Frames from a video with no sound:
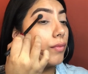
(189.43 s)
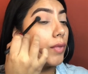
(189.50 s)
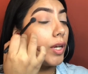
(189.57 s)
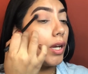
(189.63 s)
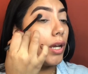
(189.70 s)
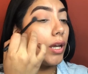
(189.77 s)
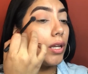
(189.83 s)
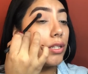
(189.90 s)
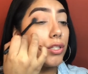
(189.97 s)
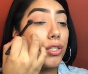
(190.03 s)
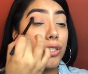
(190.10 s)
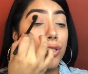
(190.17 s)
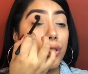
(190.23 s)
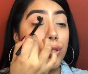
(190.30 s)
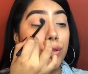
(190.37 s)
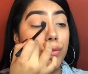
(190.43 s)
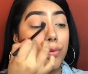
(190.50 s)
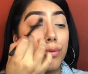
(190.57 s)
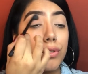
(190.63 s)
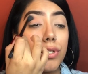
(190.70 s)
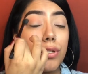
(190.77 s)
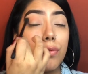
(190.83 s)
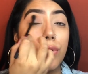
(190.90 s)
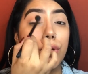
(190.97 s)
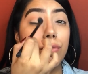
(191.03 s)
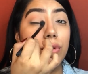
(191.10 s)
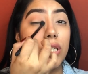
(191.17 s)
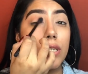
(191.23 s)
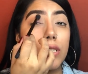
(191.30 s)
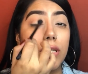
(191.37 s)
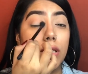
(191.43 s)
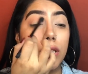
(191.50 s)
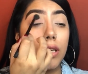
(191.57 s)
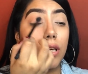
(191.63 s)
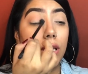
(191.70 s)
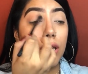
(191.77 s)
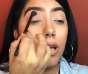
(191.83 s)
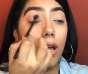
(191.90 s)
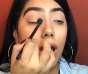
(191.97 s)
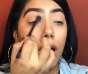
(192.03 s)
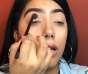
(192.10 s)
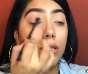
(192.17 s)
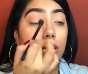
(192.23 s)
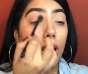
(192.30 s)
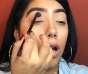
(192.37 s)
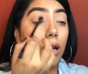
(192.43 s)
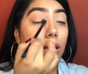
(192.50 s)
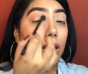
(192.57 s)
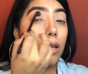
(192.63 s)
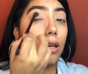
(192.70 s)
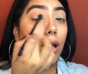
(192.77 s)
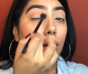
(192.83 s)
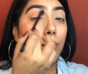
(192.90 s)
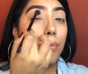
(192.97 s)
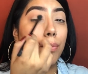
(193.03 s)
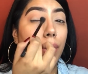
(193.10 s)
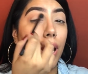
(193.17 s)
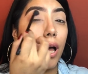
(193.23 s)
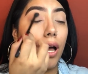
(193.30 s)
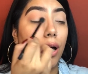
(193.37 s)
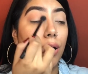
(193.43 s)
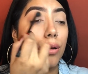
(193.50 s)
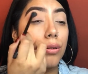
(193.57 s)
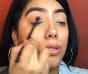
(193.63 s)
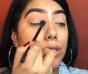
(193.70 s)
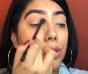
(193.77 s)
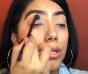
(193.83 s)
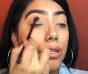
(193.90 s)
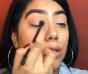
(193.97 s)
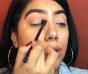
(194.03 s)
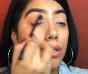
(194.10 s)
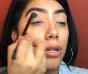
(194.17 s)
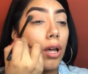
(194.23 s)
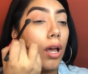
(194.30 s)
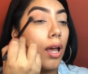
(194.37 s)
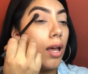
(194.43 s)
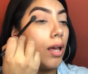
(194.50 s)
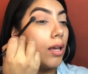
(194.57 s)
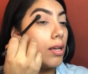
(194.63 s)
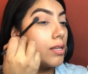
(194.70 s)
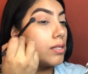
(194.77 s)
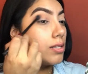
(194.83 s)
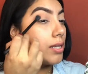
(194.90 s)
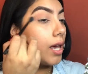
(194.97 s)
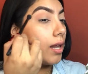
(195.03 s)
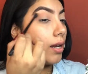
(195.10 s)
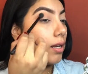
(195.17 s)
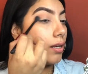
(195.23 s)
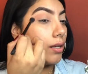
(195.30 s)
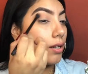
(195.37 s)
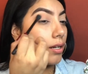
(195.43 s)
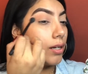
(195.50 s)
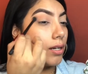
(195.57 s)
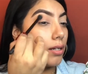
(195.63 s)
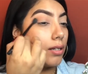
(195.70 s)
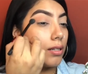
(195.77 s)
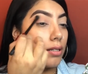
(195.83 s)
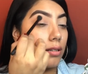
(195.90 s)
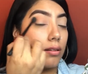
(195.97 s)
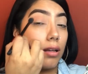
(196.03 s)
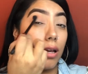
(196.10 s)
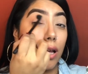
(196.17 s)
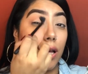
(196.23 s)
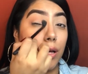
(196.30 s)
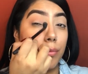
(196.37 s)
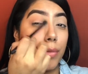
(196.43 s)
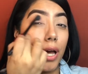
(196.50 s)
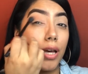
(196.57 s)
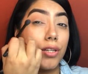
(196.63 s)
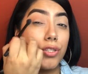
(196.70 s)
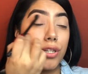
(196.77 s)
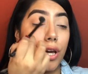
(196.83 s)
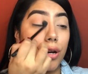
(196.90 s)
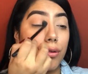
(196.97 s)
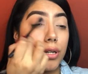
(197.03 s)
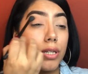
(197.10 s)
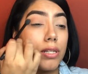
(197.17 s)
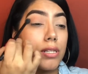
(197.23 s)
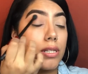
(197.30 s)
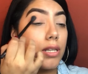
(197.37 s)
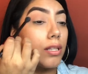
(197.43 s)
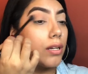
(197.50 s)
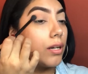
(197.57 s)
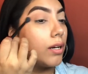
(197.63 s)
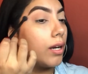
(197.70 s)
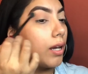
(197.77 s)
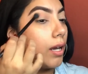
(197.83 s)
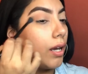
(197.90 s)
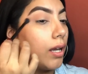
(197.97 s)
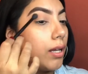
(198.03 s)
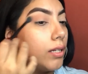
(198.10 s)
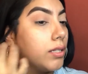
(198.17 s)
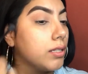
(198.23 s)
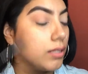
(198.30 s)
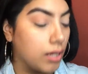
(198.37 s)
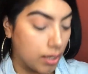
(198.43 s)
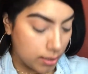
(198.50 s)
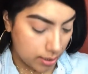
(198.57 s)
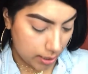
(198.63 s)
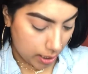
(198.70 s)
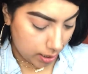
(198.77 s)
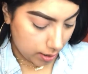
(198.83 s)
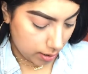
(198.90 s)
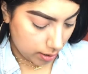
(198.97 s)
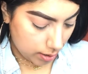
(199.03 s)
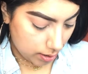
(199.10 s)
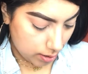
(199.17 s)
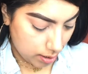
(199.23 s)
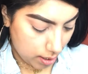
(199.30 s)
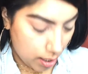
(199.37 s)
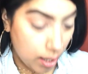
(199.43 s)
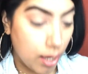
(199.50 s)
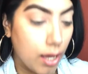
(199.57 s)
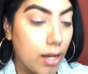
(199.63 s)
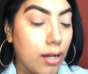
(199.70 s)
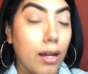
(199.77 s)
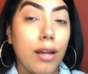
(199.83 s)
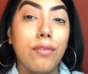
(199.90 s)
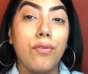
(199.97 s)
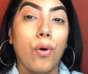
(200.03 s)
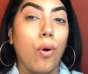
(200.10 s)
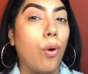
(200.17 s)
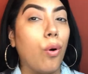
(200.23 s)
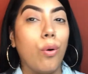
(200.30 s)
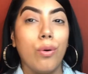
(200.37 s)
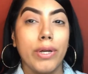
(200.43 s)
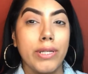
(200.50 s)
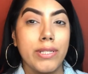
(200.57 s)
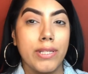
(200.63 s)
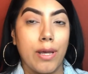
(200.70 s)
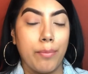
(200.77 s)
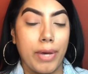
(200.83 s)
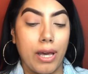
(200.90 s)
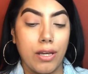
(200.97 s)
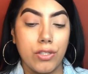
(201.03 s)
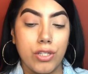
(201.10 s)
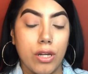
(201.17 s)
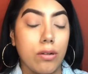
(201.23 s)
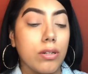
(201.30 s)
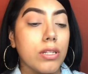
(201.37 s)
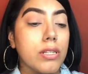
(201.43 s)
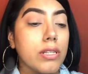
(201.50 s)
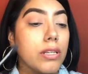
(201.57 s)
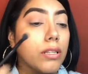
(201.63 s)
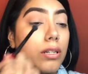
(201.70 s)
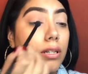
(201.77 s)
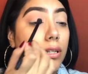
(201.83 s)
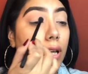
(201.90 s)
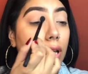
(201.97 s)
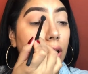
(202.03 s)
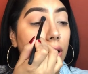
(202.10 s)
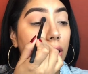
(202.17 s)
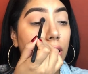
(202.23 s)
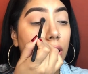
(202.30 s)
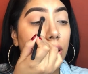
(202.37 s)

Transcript: and she did one recently talking about setting your eyeshadow concealer and not setting it. And I've always set my eyeshadow concealer, like,